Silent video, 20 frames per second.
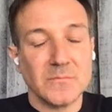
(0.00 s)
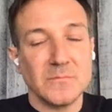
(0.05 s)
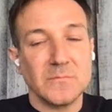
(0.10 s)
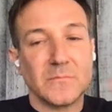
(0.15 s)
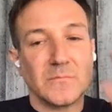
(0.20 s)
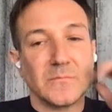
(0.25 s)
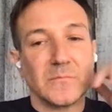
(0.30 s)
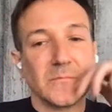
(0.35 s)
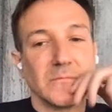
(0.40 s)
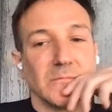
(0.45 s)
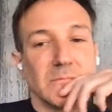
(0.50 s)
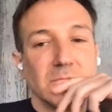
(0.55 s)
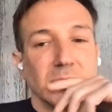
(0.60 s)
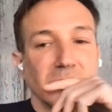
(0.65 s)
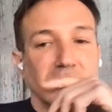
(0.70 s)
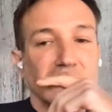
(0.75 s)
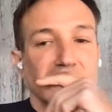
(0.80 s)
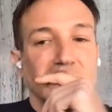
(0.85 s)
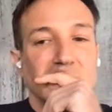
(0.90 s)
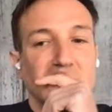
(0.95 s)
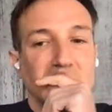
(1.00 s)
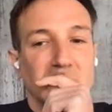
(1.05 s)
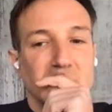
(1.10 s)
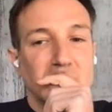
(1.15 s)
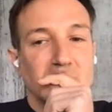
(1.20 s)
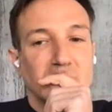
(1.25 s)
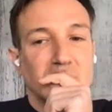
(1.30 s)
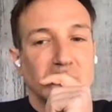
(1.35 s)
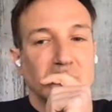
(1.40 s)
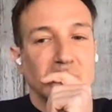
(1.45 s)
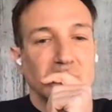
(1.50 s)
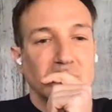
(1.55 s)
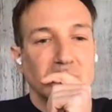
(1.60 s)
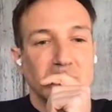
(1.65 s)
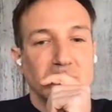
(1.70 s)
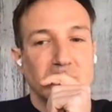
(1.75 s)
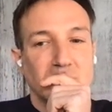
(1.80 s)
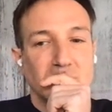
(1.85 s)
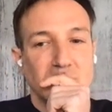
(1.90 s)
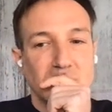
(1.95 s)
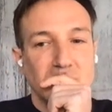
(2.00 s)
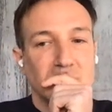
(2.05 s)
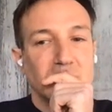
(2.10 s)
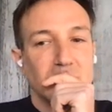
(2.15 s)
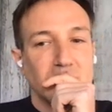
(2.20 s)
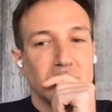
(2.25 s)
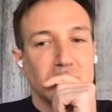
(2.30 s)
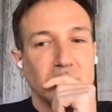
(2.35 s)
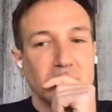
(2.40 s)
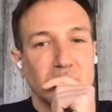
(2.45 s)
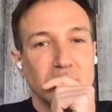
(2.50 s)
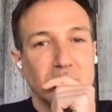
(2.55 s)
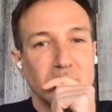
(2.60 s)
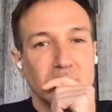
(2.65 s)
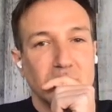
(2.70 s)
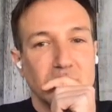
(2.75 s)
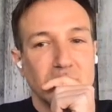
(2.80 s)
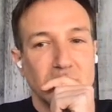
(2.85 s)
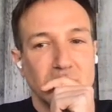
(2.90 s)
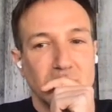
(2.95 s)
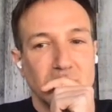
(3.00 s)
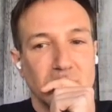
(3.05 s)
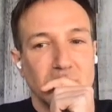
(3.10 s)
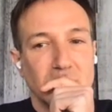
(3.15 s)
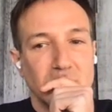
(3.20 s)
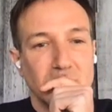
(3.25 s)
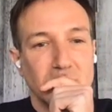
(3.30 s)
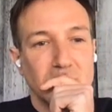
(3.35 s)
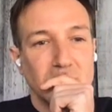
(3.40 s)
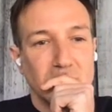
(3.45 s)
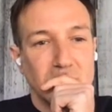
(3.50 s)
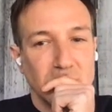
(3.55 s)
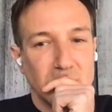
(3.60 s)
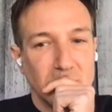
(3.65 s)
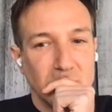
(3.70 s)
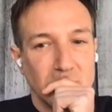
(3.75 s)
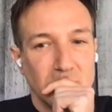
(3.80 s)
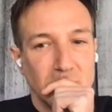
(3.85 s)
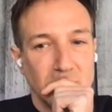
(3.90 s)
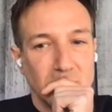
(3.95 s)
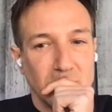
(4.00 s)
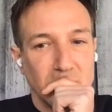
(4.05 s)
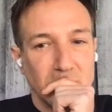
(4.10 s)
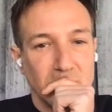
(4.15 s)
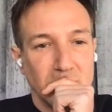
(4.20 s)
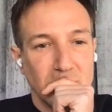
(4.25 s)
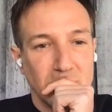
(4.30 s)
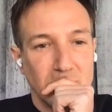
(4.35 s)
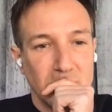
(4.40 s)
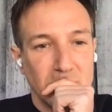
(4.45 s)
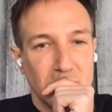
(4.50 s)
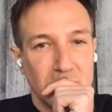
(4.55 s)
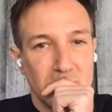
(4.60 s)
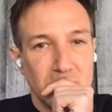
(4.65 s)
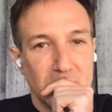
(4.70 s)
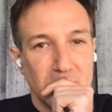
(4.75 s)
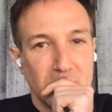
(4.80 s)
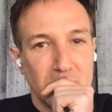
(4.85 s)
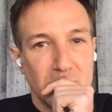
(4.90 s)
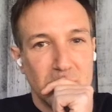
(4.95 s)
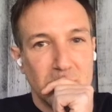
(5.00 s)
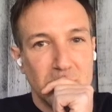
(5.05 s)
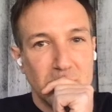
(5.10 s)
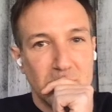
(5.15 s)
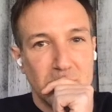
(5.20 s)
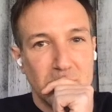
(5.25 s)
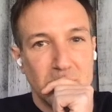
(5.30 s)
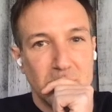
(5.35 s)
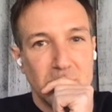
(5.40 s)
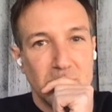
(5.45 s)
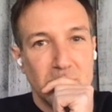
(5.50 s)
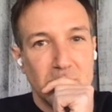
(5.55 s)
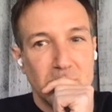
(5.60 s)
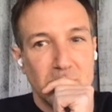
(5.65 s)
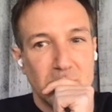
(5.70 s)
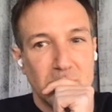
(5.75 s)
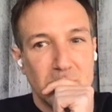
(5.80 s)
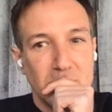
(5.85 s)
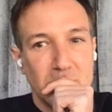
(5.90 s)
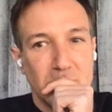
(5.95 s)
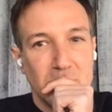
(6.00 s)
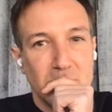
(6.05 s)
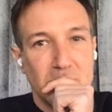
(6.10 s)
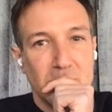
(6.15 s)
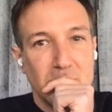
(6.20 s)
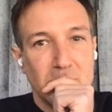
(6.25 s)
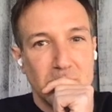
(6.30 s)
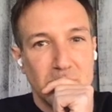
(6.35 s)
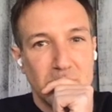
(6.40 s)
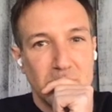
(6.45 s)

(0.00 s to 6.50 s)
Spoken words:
(silent)